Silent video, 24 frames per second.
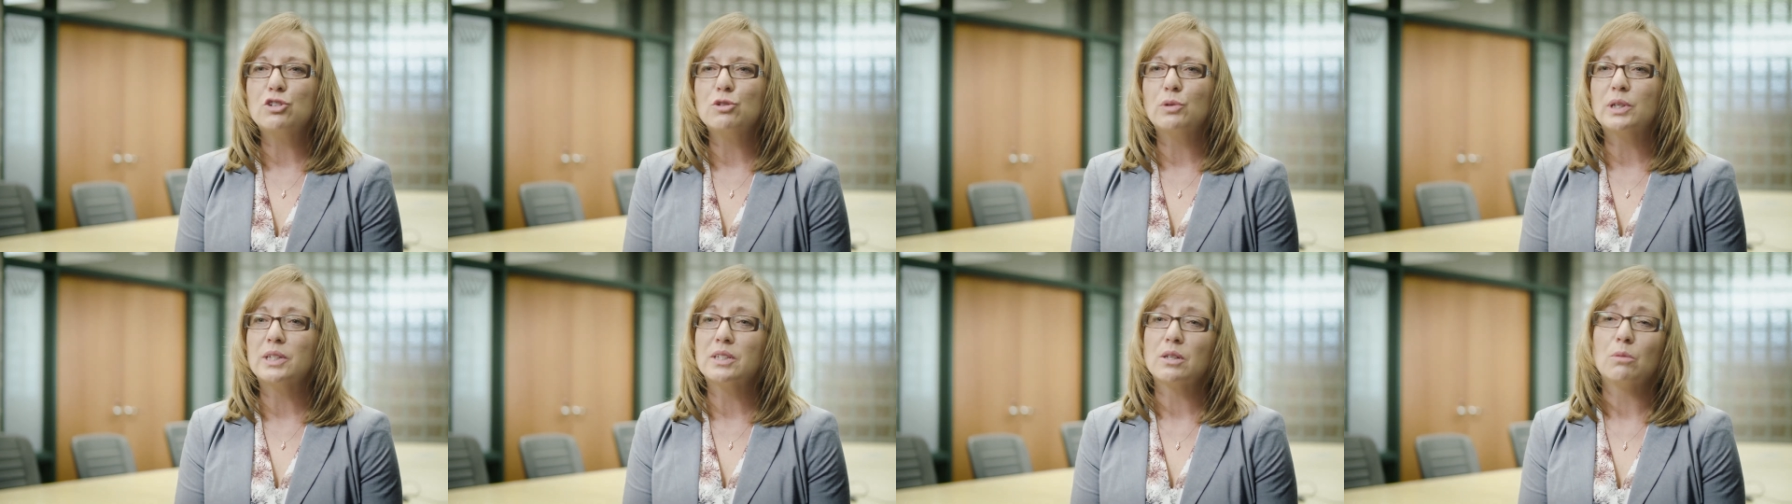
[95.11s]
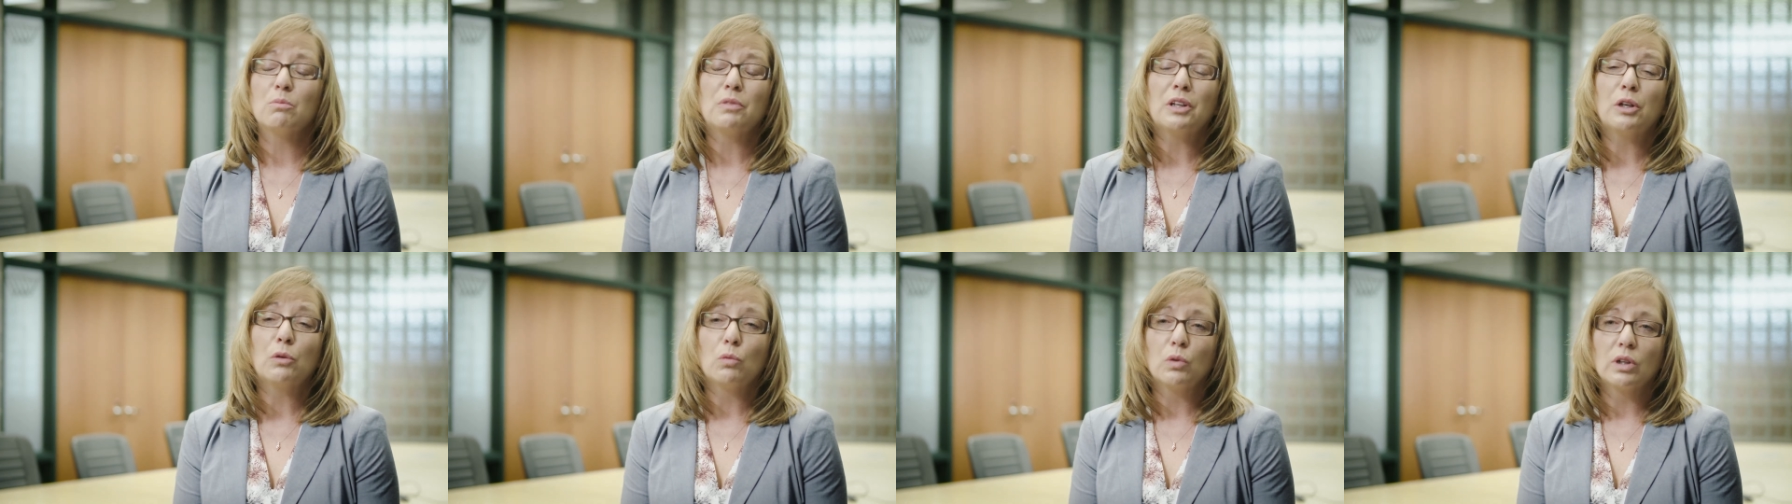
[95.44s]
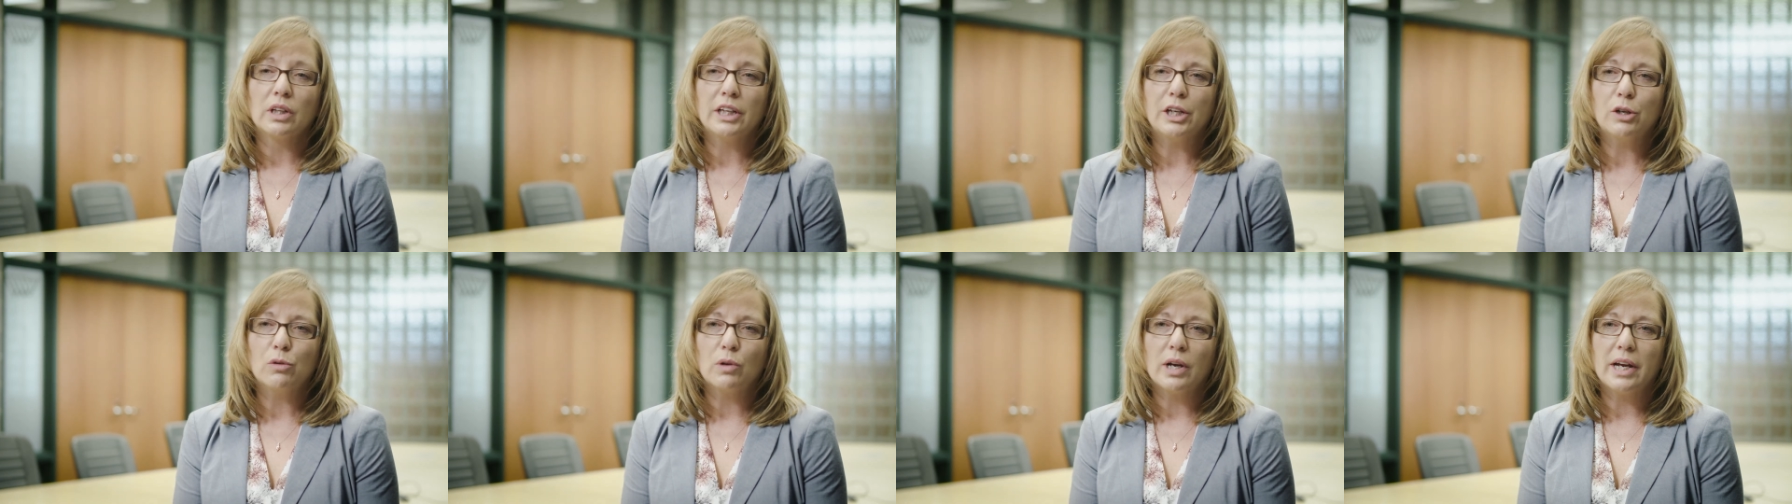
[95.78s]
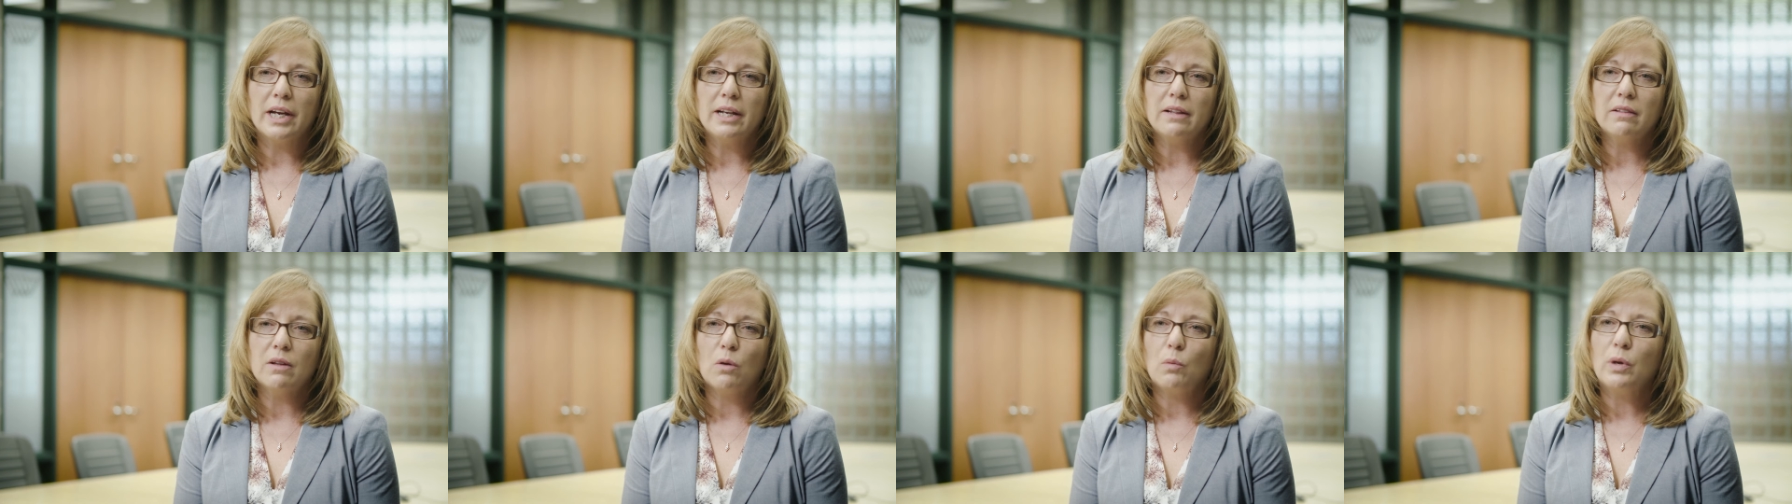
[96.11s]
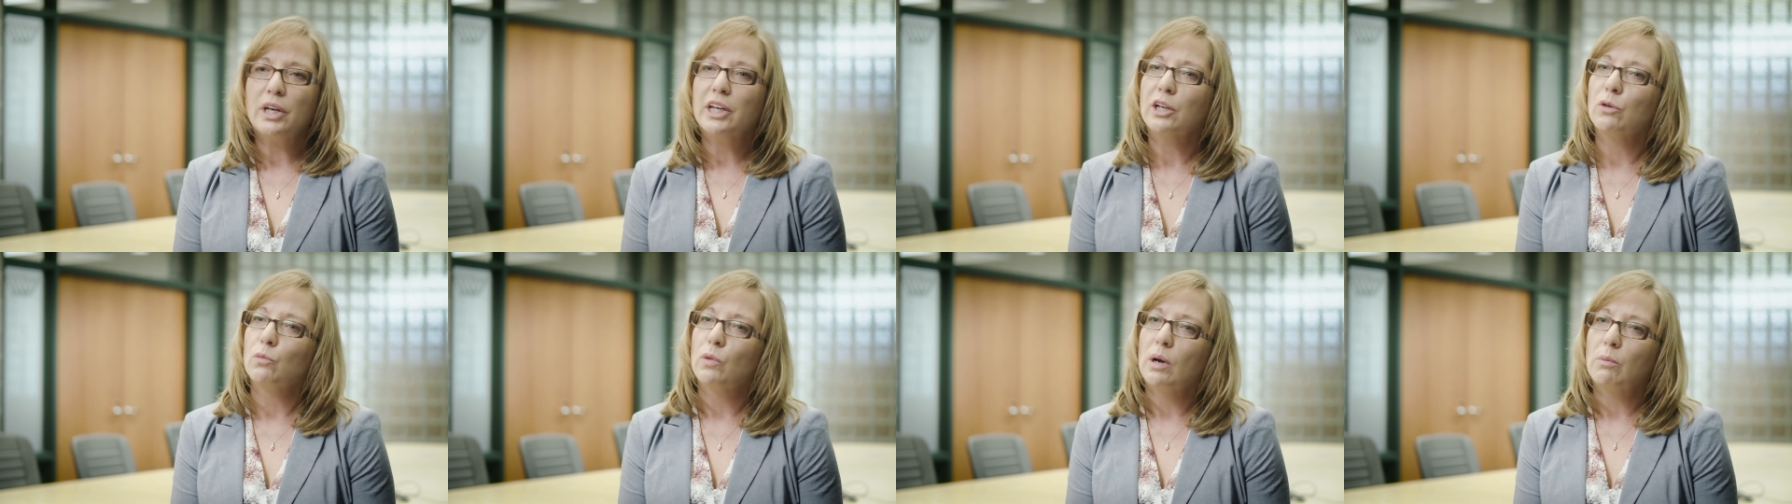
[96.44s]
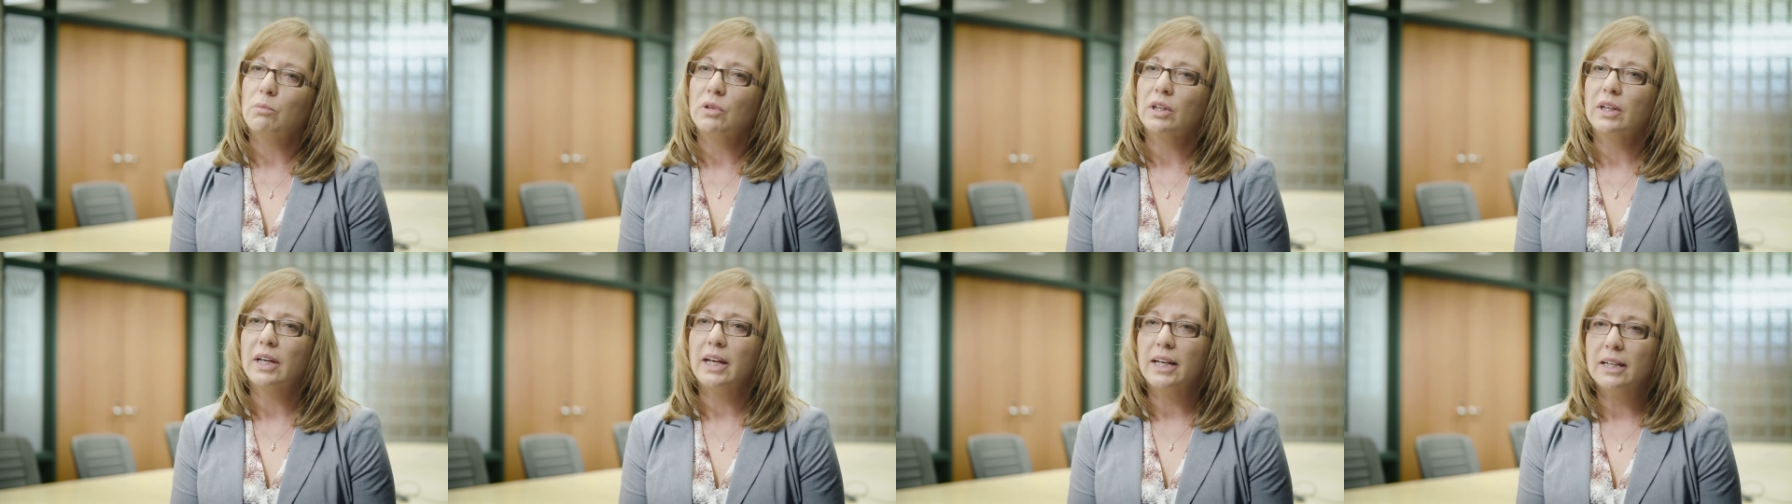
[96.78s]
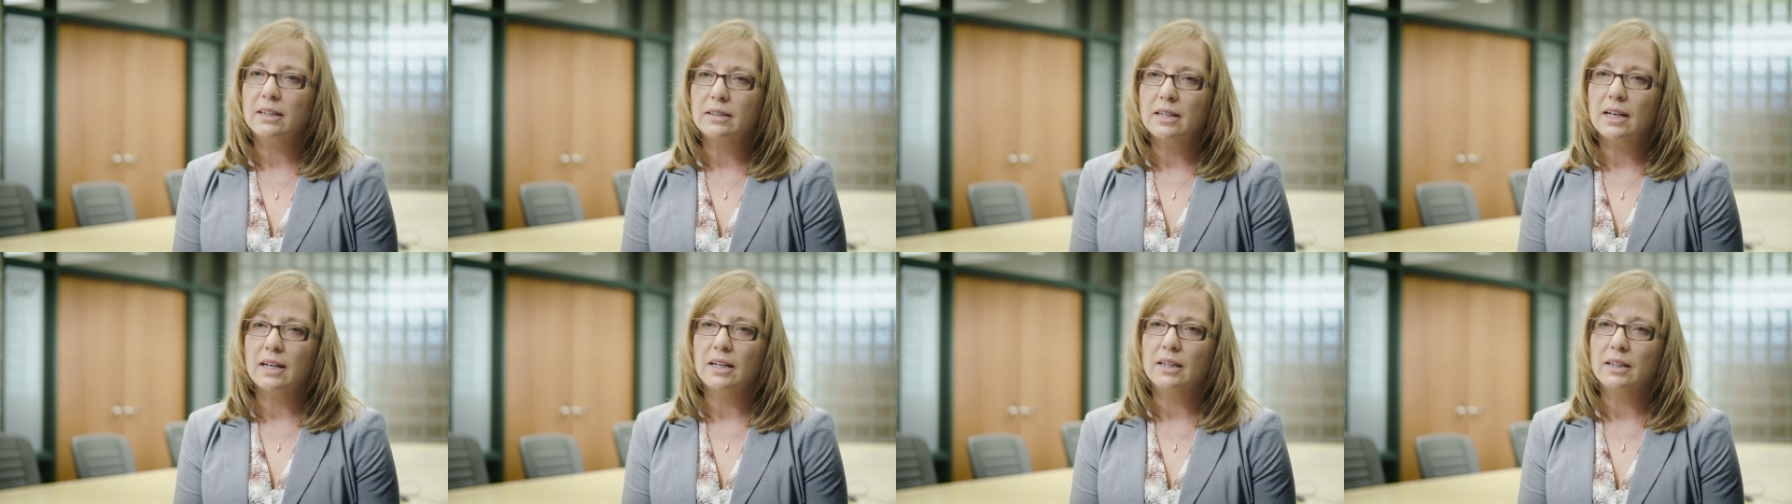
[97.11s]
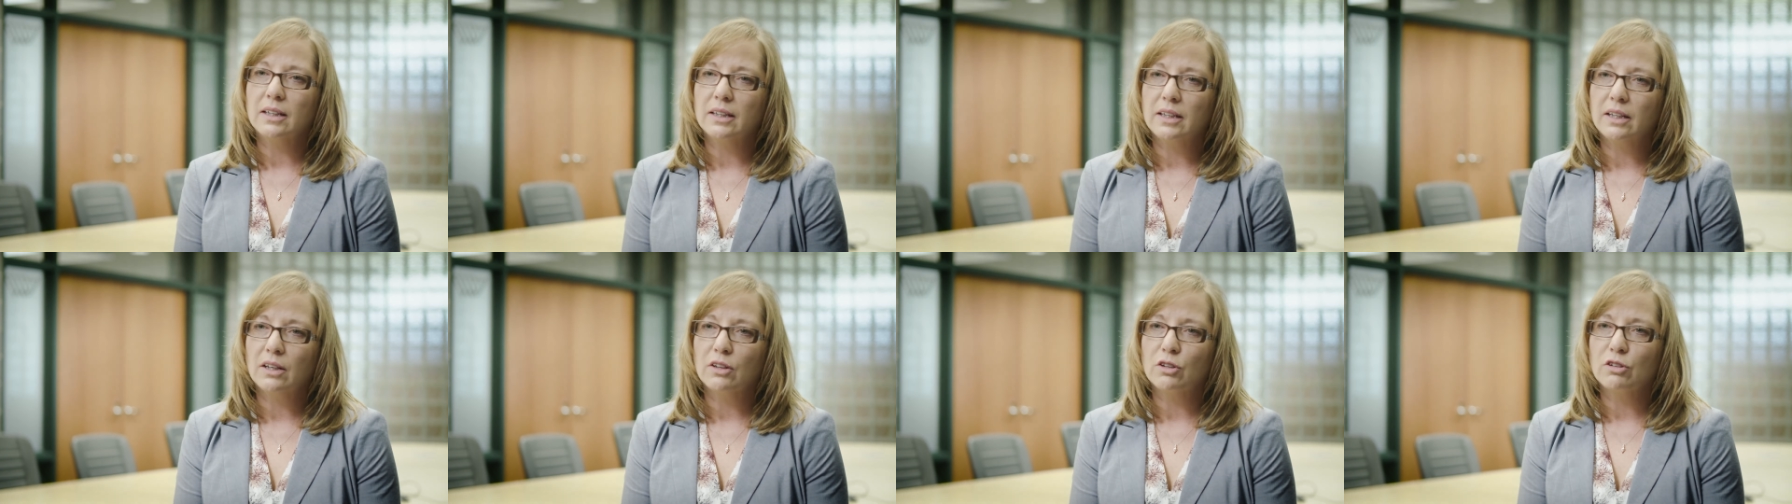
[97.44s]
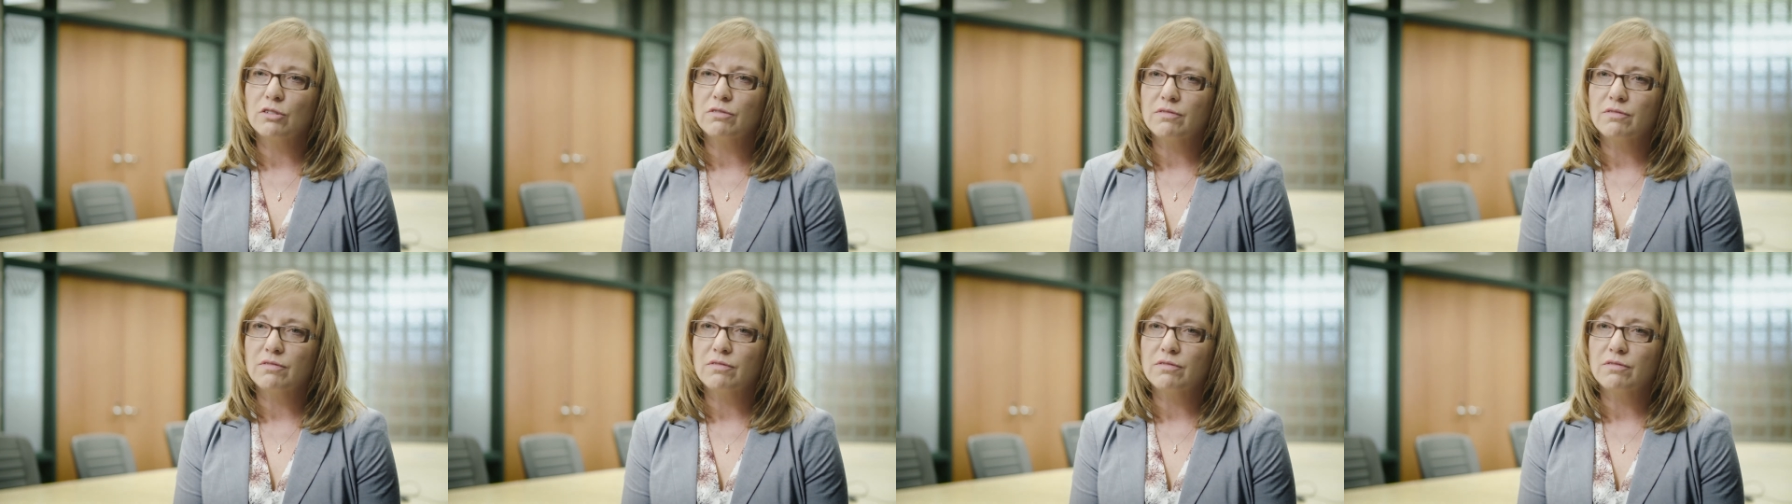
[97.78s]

doing something really great, that we can replicate that in the other